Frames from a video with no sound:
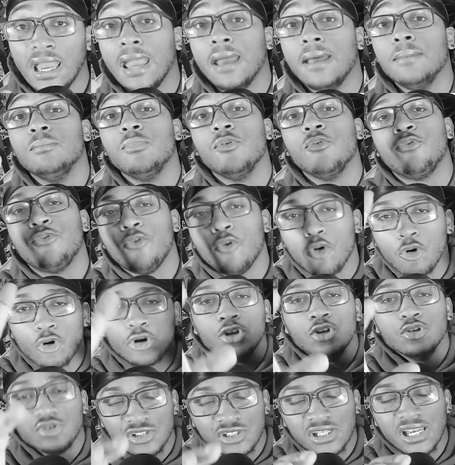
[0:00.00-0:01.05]
And before
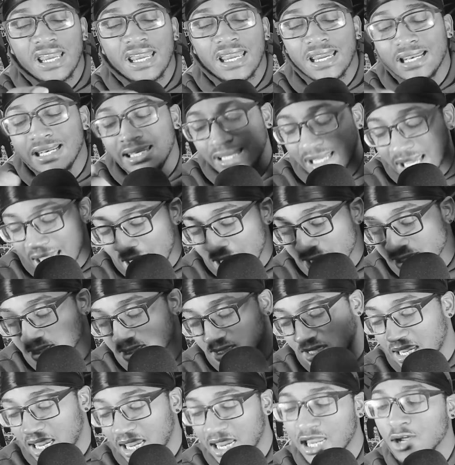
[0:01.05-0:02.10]
you say it, yes,
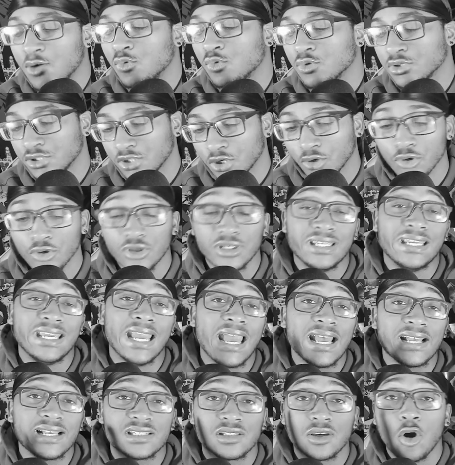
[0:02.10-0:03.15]
Kang was hurt.
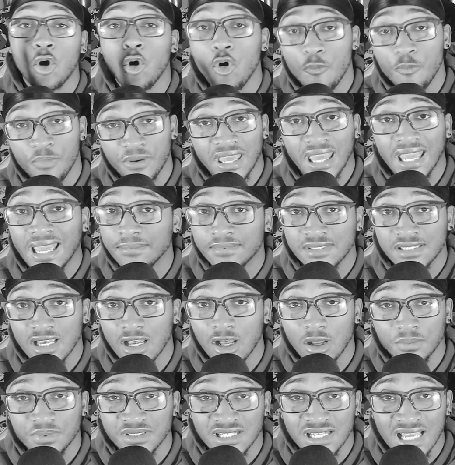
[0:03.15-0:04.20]
Yes, Hope came to
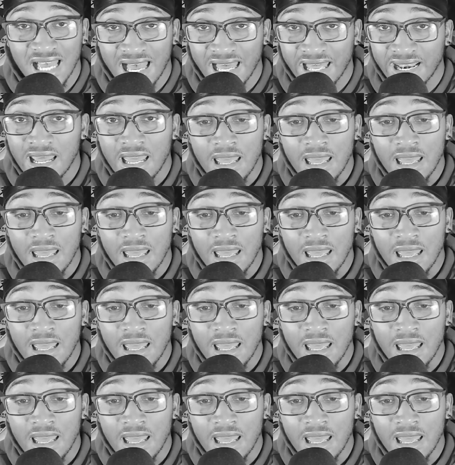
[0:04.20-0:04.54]
help Scott.